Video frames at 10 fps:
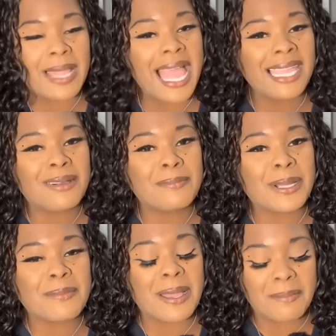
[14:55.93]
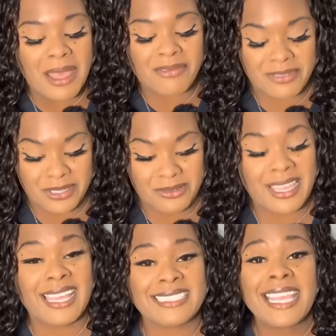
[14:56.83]
I ain't gonna burn my mouth for you
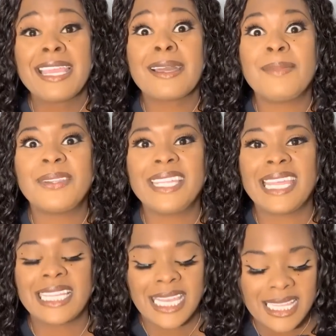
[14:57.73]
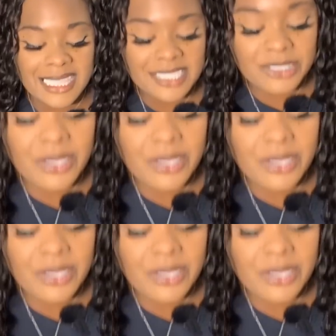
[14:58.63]
guys. Come on in. Let's